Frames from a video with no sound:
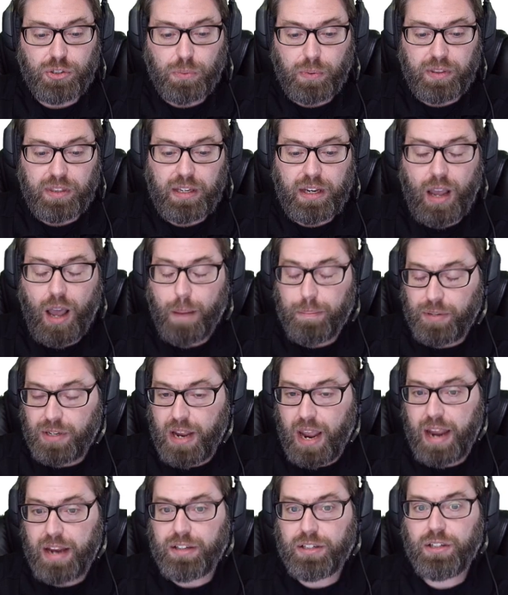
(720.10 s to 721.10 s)
with the
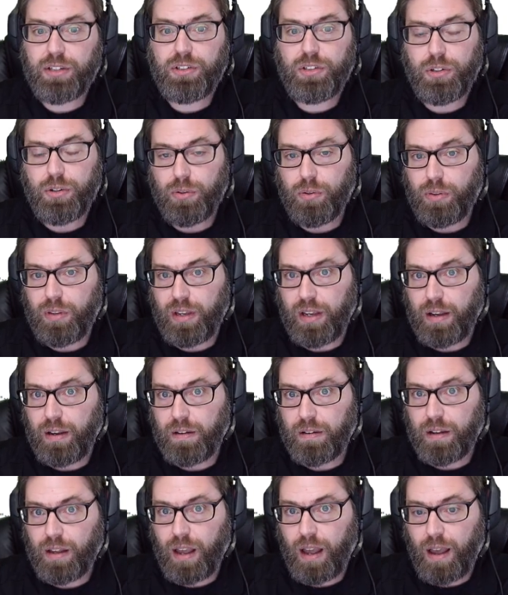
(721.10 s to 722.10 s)
update to the
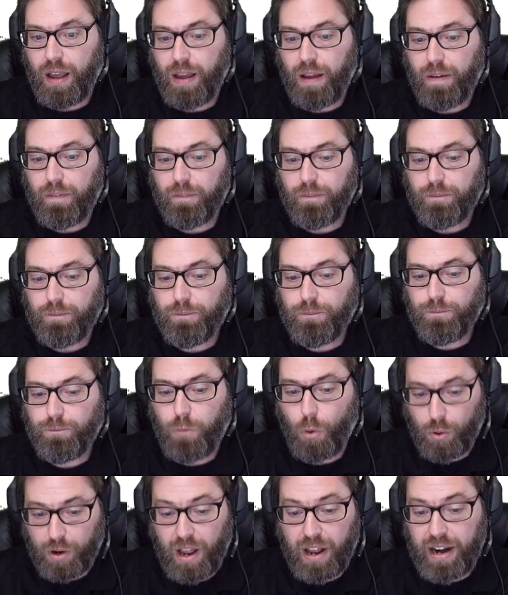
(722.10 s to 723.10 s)

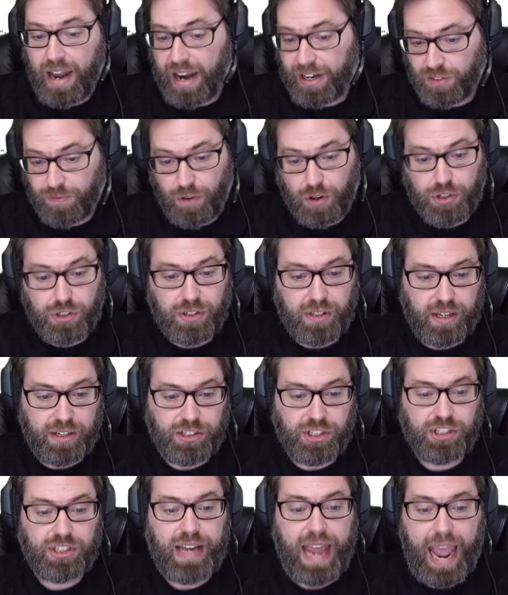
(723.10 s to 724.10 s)
4.x version that
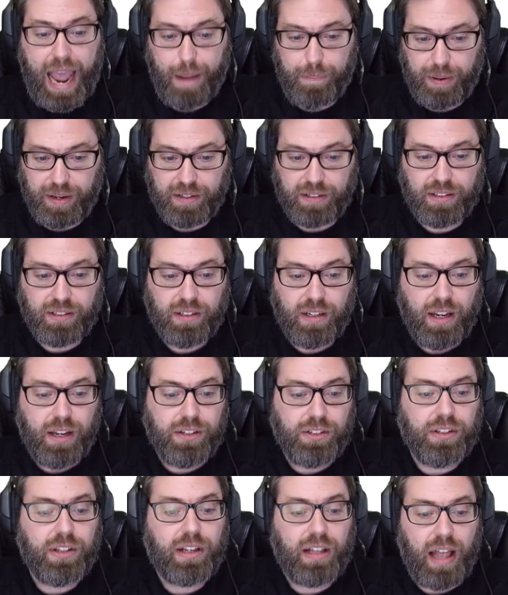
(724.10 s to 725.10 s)
just happened
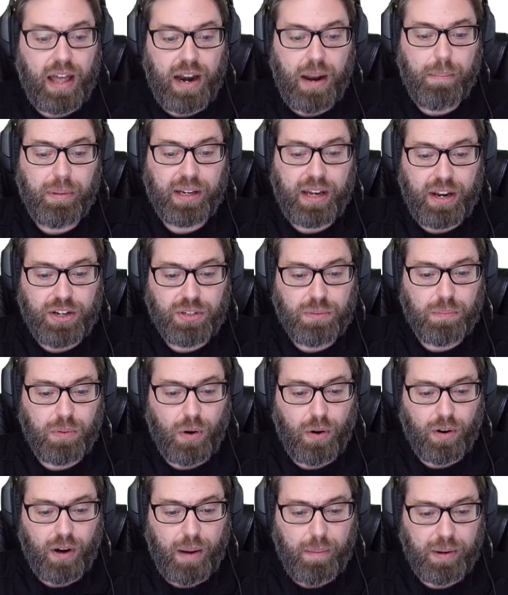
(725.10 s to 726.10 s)
to the Cloud Application
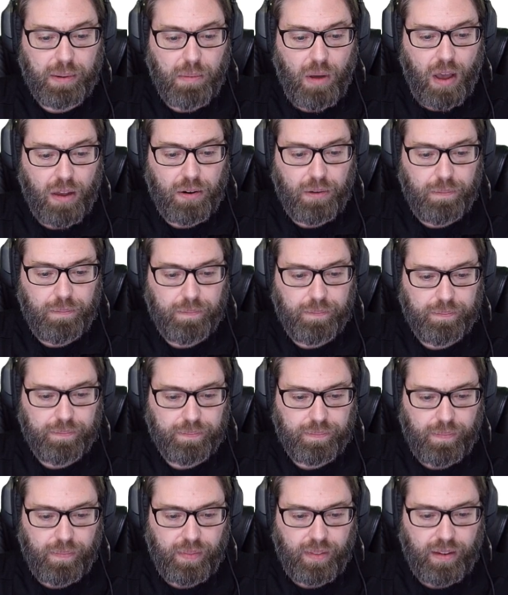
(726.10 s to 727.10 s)
Programming Model.
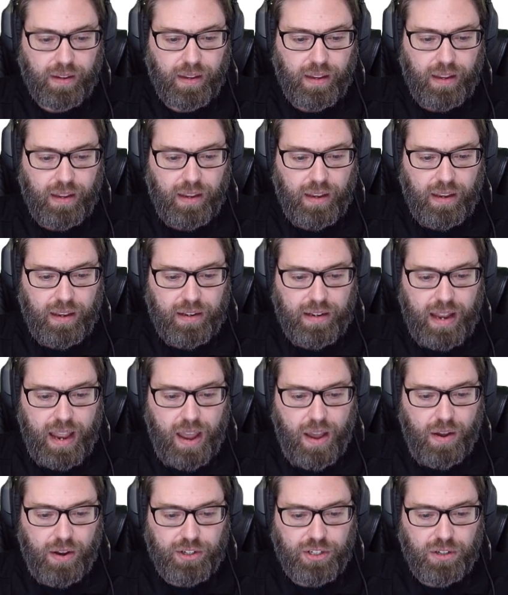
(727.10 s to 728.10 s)

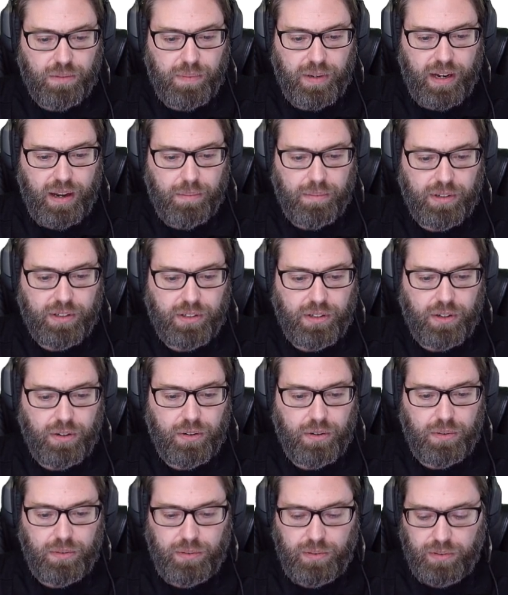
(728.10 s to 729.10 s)
Now I should be able to
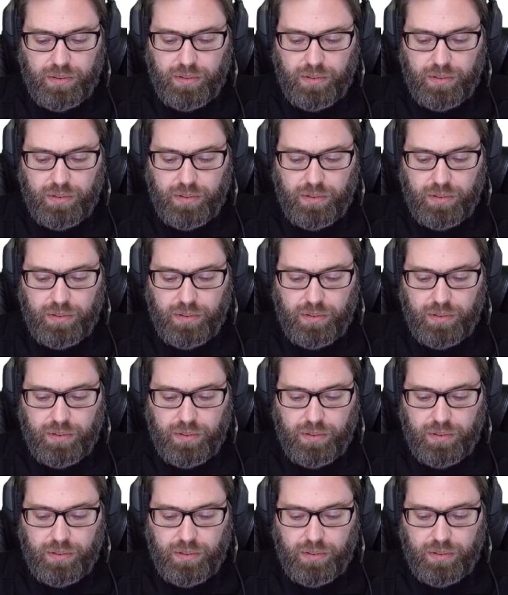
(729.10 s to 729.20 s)
do